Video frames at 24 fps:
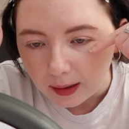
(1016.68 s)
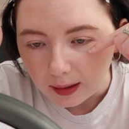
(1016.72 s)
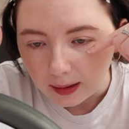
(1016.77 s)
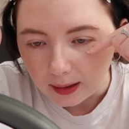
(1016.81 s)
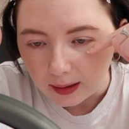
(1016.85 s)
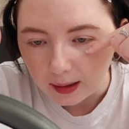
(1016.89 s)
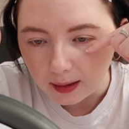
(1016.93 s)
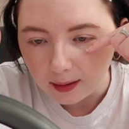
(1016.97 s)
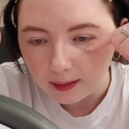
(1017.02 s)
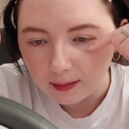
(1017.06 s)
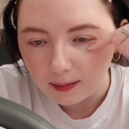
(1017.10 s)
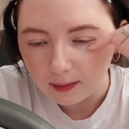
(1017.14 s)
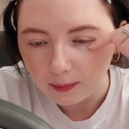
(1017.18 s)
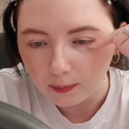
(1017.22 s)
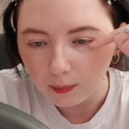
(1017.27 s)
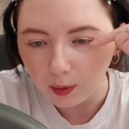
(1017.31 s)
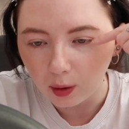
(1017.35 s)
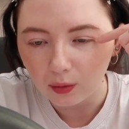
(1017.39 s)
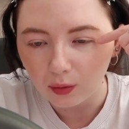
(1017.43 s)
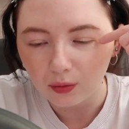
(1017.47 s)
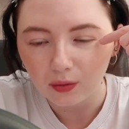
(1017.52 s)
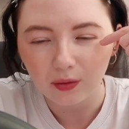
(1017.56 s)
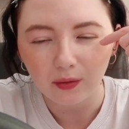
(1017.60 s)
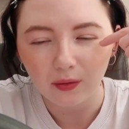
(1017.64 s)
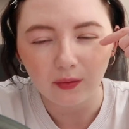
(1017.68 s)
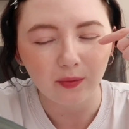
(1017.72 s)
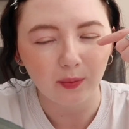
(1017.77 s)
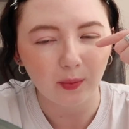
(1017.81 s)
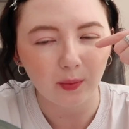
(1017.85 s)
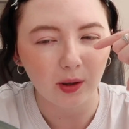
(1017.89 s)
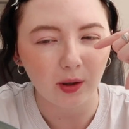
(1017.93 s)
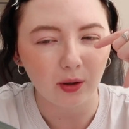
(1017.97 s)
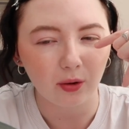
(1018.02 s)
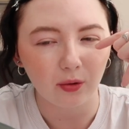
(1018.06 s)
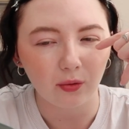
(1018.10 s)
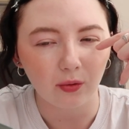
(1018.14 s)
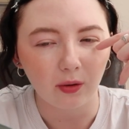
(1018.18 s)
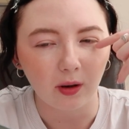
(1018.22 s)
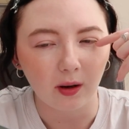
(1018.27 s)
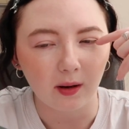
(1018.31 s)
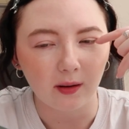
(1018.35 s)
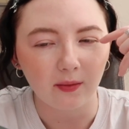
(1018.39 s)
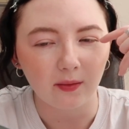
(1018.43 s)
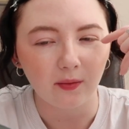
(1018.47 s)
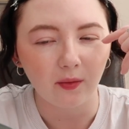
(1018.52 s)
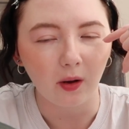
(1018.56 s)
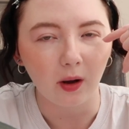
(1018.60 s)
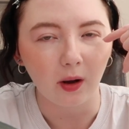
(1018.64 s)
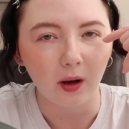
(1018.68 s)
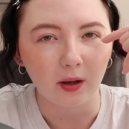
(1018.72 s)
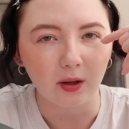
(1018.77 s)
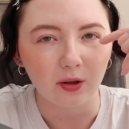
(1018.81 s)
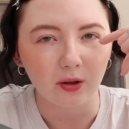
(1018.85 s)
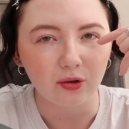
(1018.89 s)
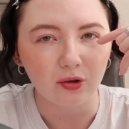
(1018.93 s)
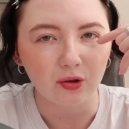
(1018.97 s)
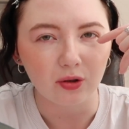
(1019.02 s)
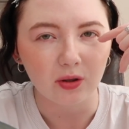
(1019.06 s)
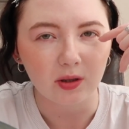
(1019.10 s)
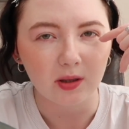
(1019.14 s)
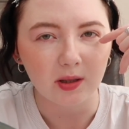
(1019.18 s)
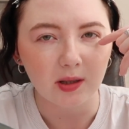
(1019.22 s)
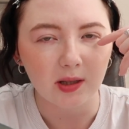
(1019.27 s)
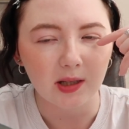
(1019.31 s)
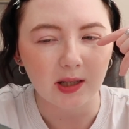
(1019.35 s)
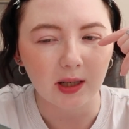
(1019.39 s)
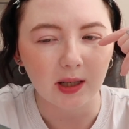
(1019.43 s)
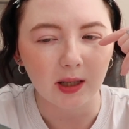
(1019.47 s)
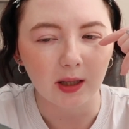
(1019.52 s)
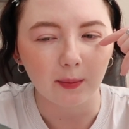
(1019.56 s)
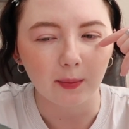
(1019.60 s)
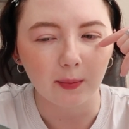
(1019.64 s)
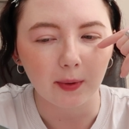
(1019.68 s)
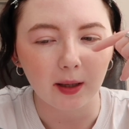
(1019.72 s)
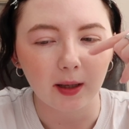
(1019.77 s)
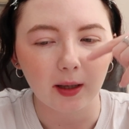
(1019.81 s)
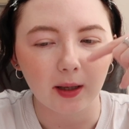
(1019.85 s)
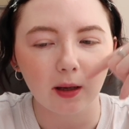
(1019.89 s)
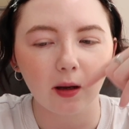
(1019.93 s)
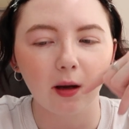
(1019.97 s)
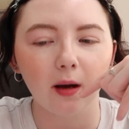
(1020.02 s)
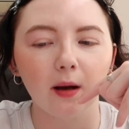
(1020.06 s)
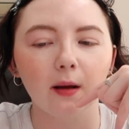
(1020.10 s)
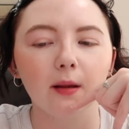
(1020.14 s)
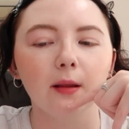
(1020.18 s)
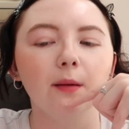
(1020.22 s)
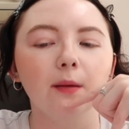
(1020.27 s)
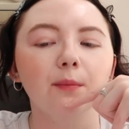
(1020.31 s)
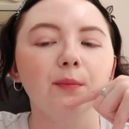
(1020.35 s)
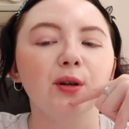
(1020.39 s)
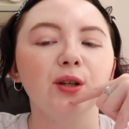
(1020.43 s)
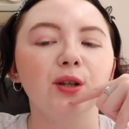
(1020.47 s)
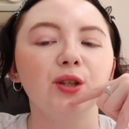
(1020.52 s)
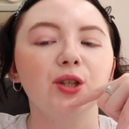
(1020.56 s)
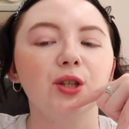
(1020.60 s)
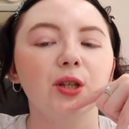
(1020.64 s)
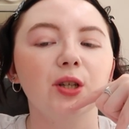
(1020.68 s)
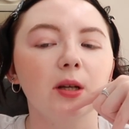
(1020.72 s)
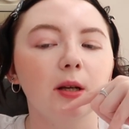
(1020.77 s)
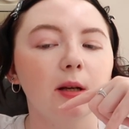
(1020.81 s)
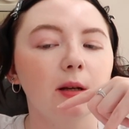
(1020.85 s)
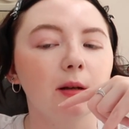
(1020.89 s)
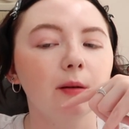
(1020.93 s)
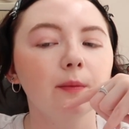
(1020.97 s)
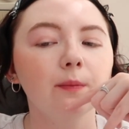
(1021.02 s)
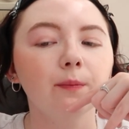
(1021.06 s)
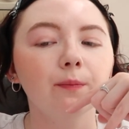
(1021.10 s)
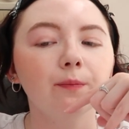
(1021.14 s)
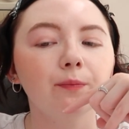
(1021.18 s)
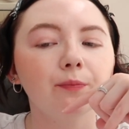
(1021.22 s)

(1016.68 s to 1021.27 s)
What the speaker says: this, most of my under eye is fine, it's just a teeny bit here, and then my chin,